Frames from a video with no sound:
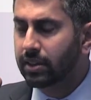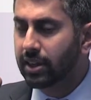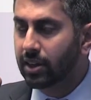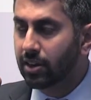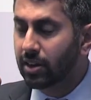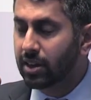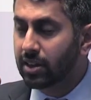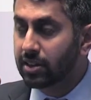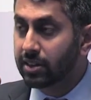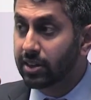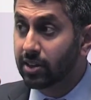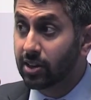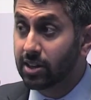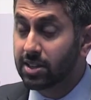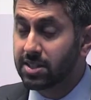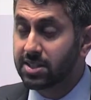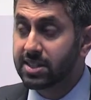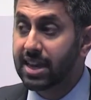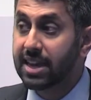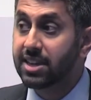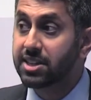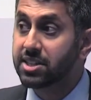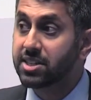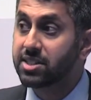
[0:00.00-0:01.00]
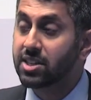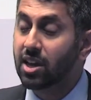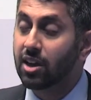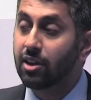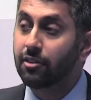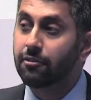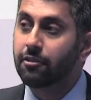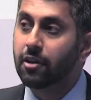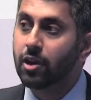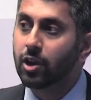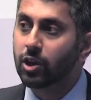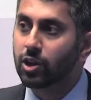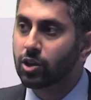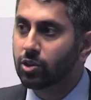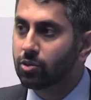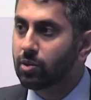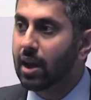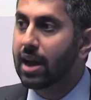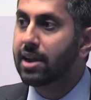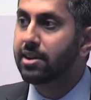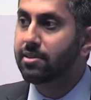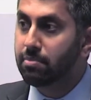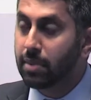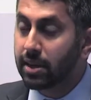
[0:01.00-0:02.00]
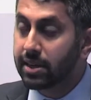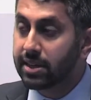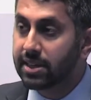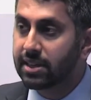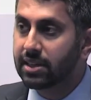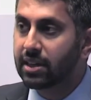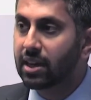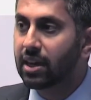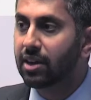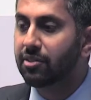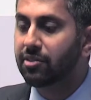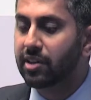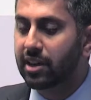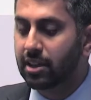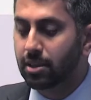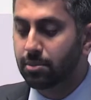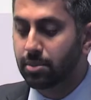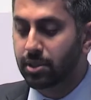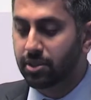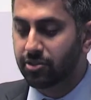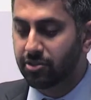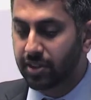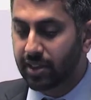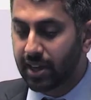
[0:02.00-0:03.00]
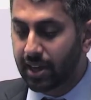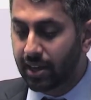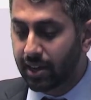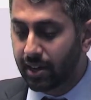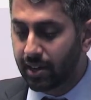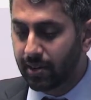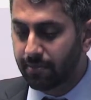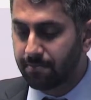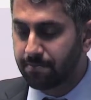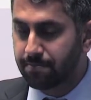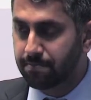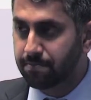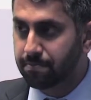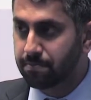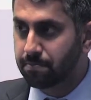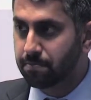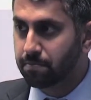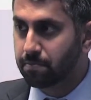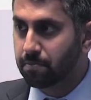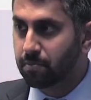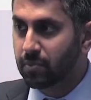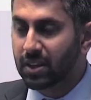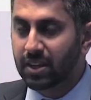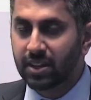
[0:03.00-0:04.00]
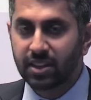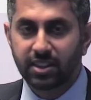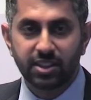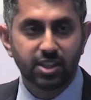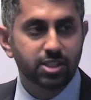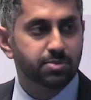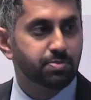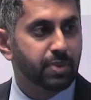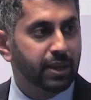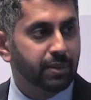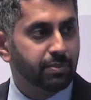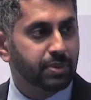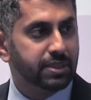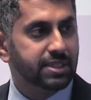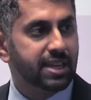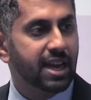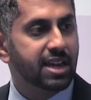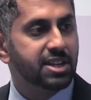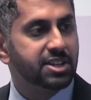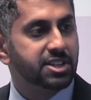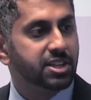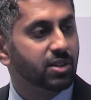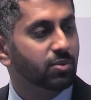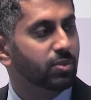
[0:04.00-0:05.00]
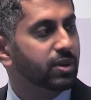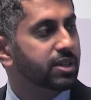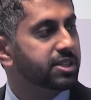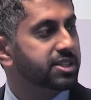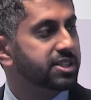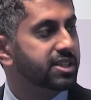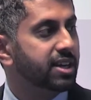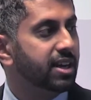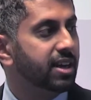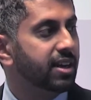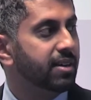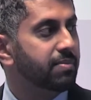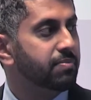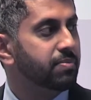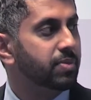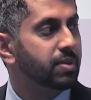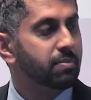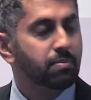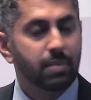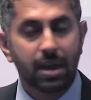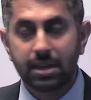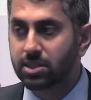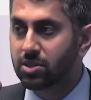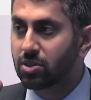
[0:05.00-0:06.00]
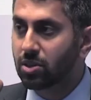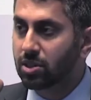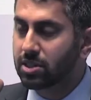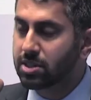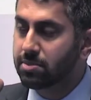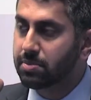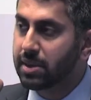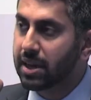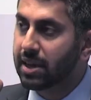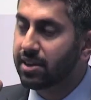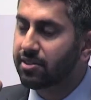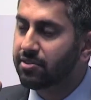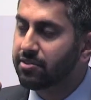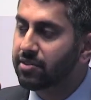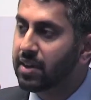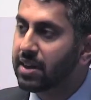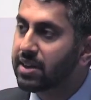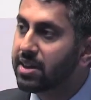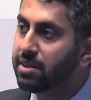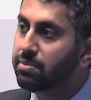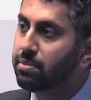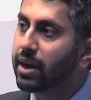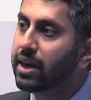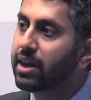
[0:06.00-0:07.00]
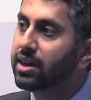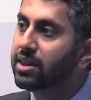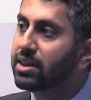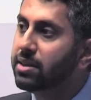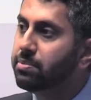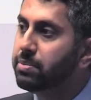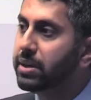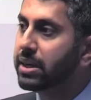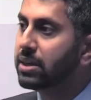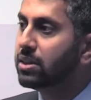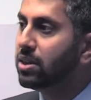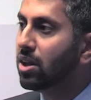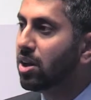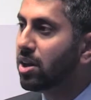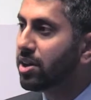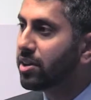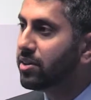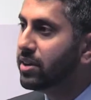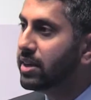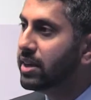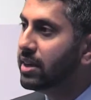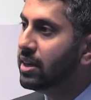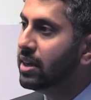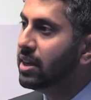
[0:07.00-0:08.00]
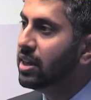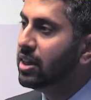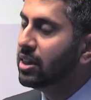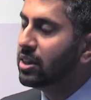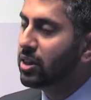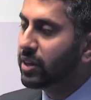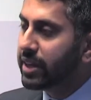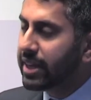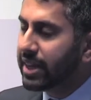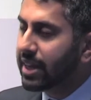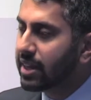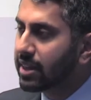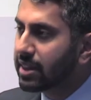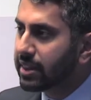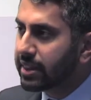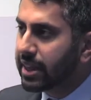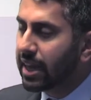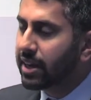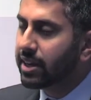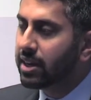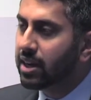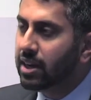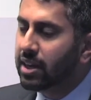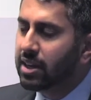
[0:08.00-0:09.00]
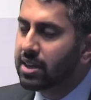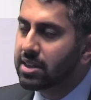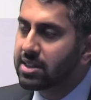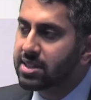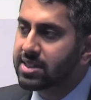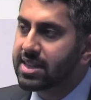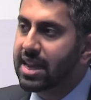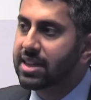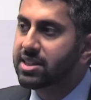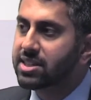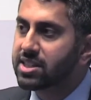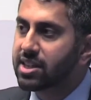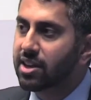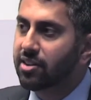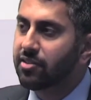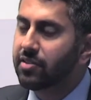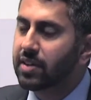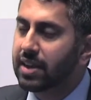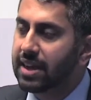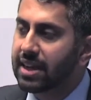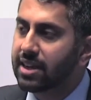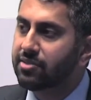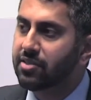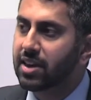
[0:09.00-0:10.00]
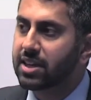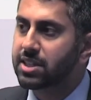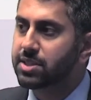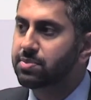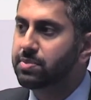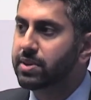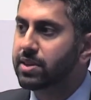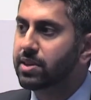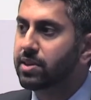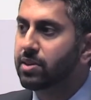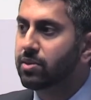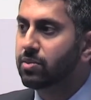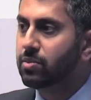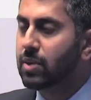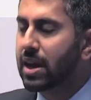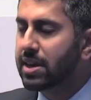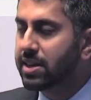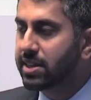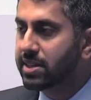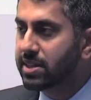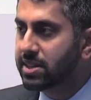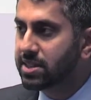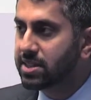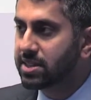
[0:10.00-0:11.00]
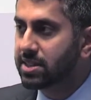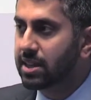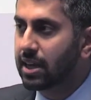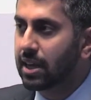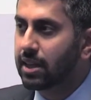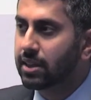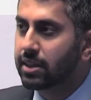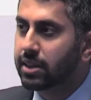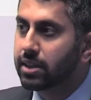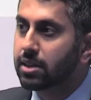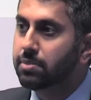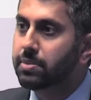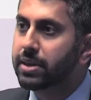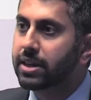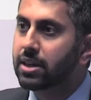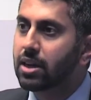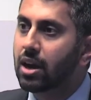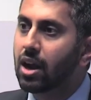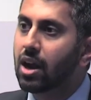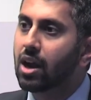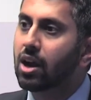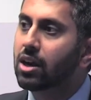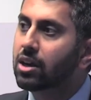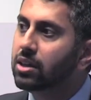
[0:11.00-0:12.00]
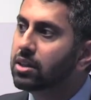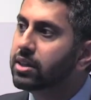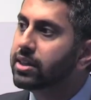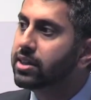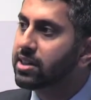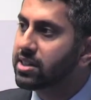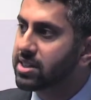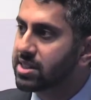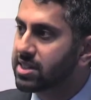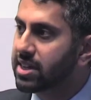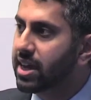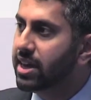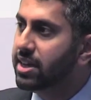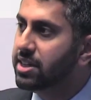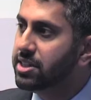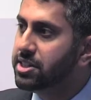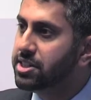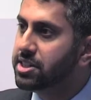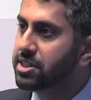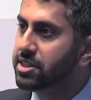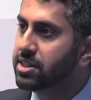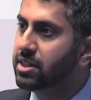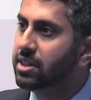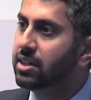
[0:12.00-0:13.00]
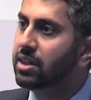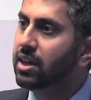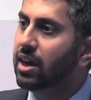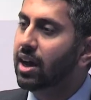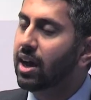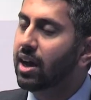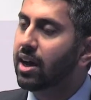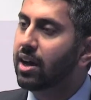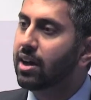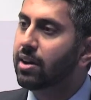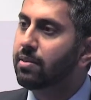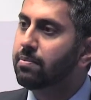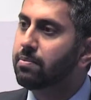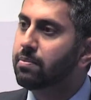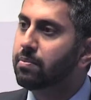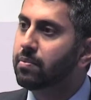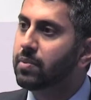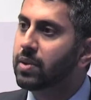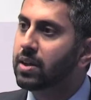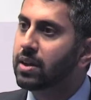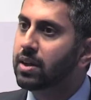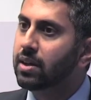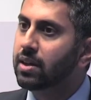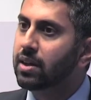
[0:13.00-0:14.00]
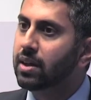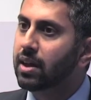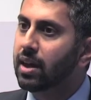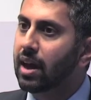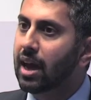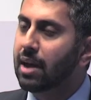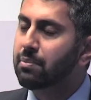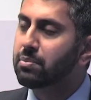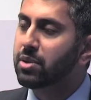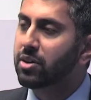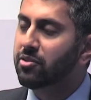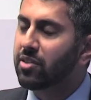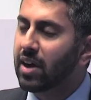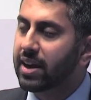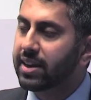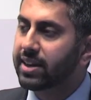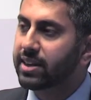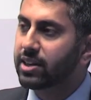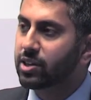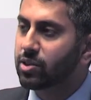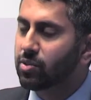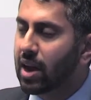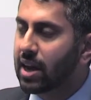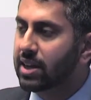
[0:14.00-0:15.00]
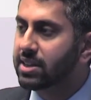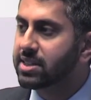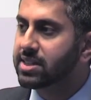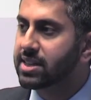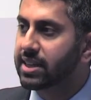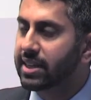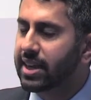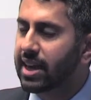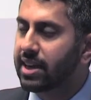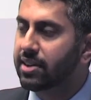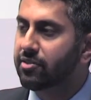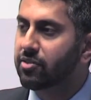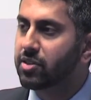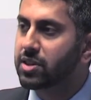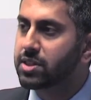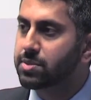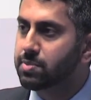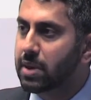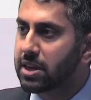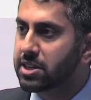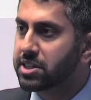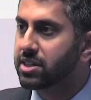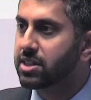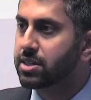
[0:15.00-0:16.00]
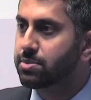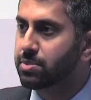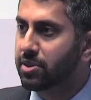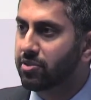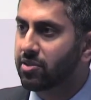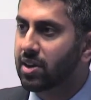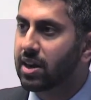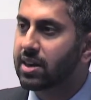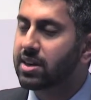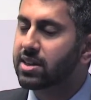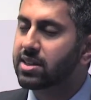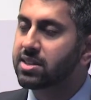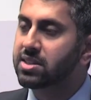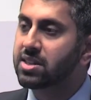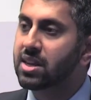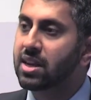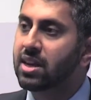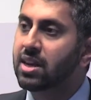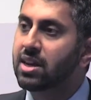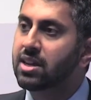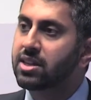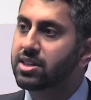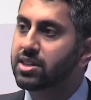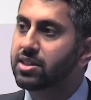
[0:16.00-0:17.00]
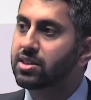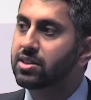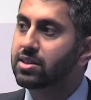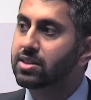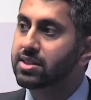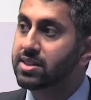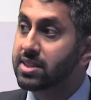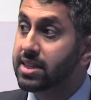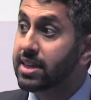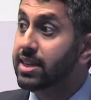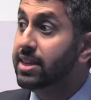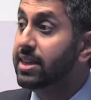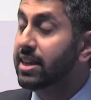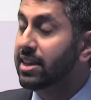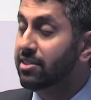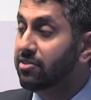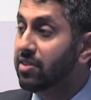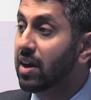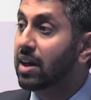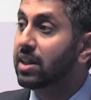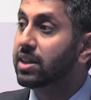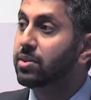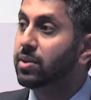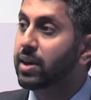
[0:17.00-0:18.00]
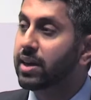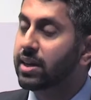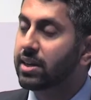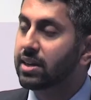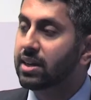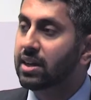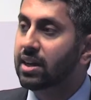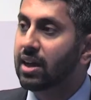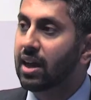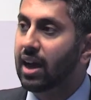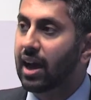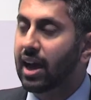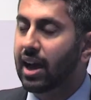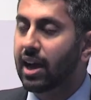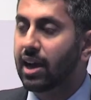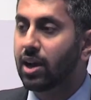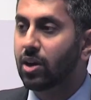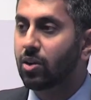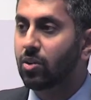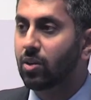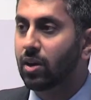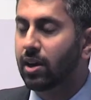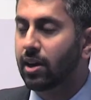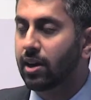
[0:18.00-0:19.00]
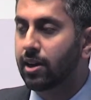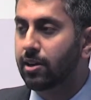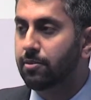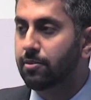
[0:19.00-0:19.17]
There are stages of grant money available for that. There's Big Potential, which Matt talked about, funded by the Big Lottery, looking at that sense of investment readiness, a little bit earlier stage, and providing grants again for specialist providers to evaluate how